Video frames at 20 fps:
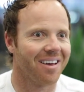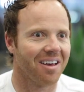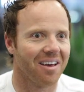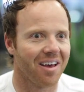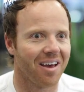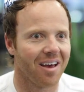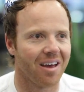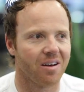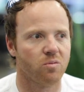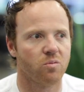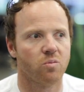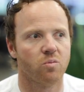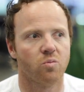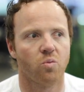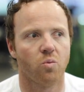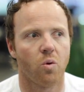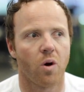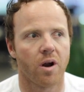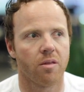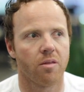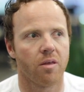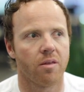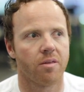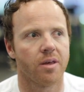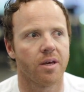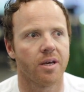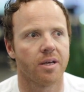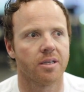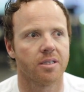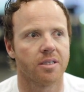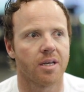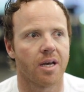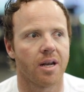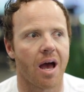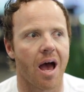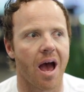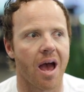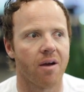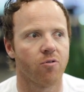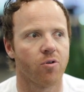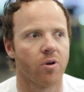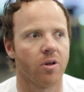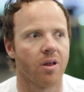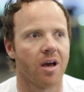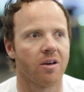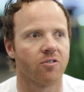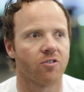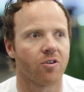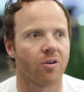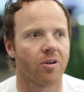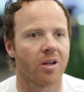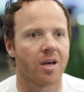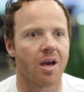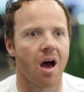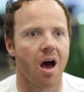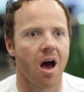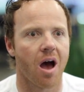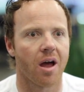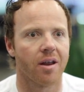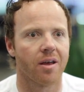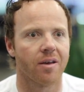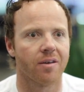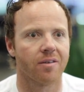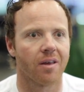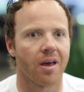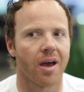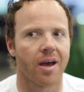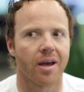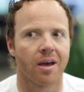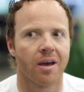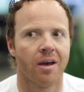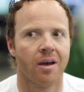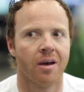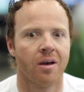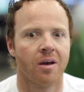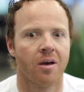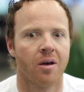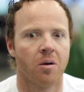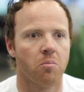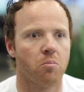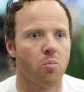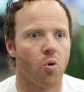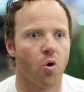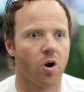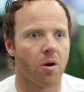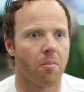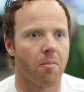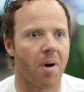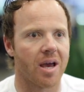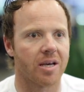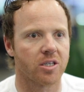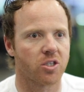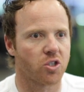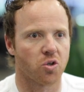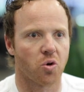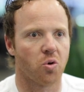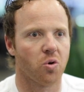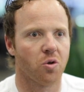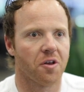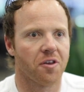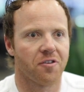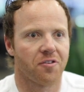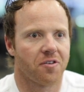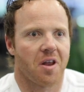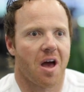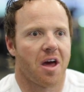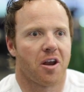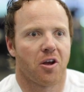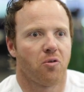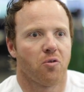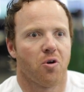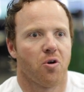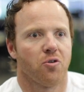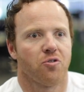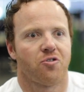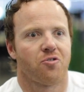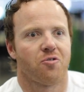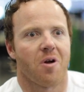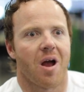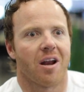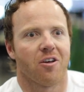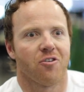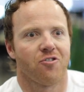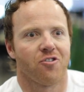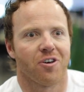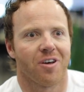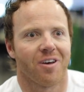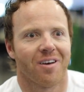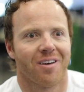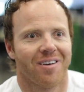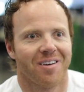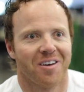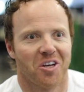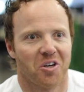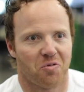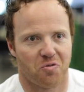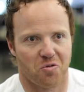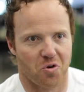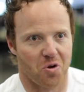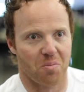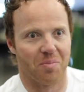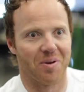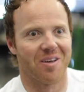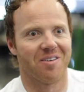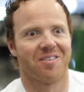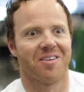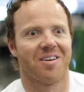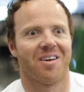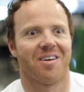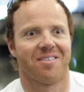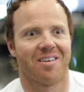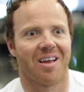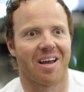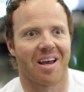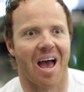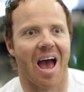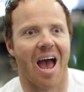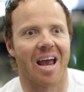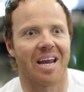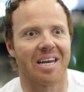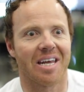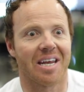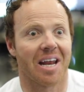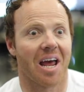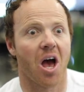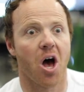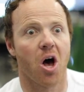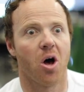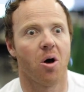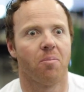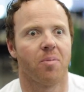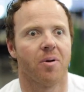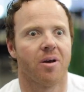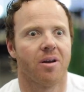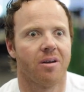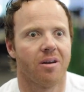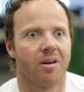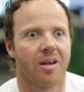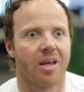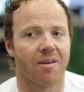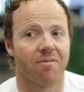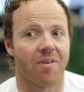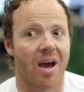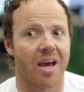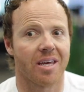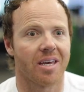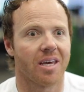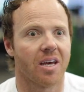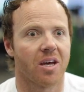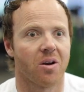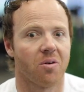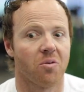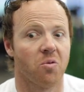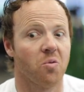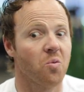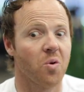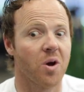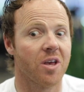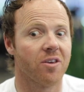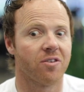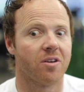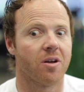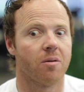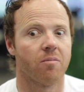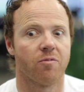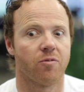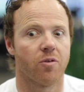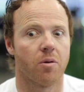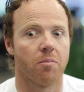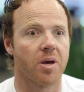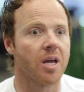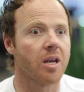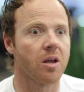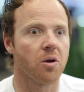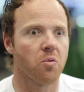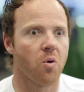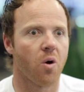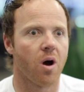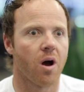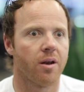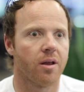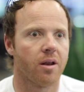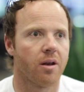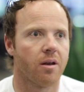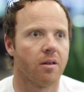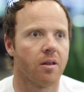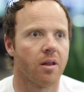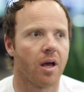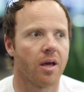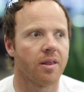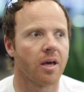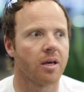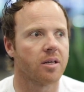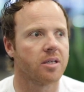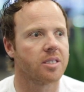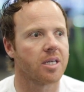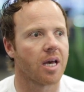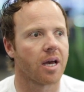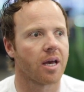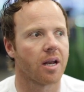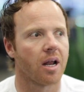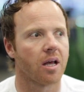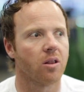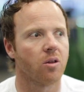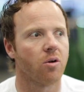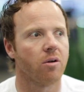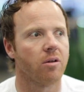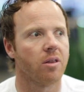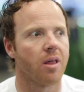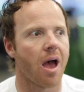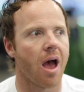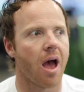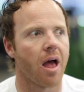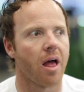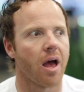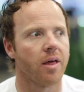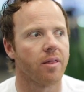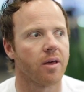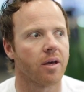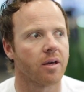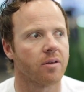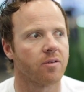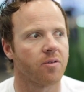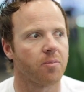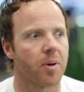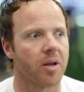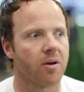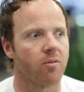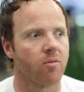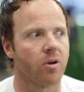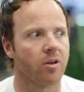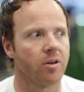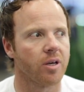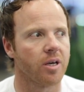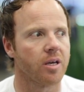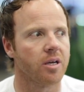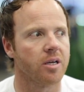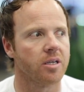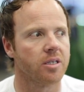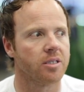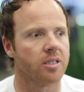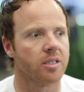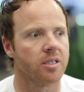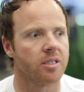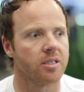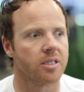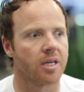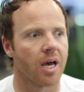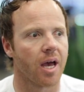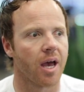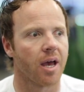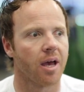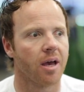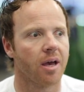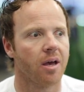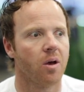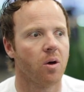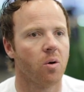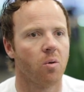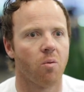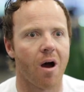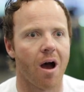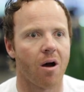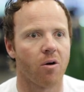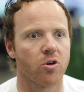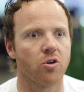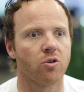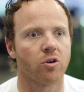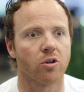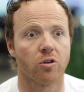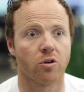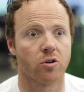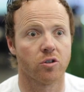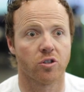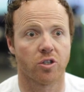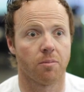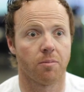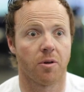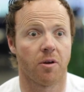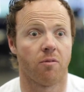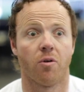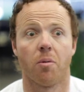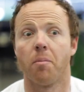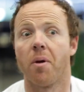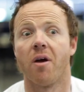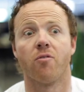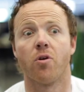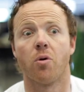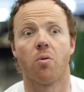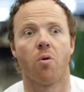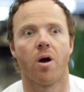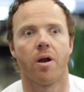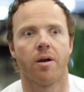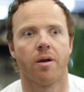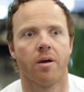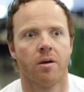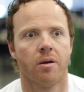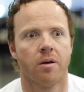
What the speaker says: And one of the things that I've realized early on is like, more of my soul is not a growth strategy for a business. Like, I need help, and if I can get wisdom from anyone, and I think the second I learned that, I think it's been really easy to say, wow, you can learn something from everyone.